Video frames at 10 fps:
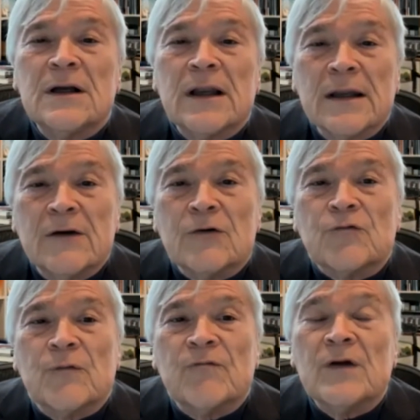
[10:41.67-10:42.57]
leaders
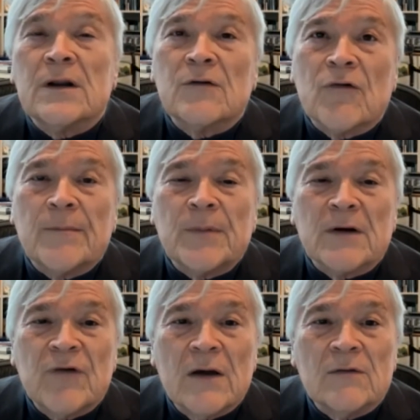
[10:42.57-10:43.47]
from philanthropic
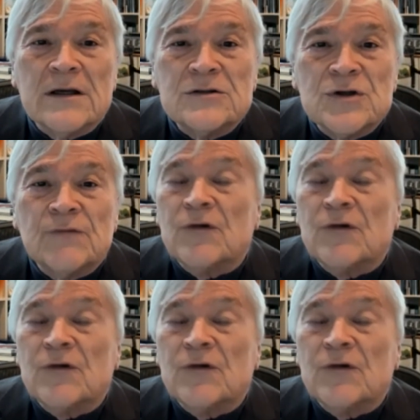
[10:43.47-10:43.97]
foundations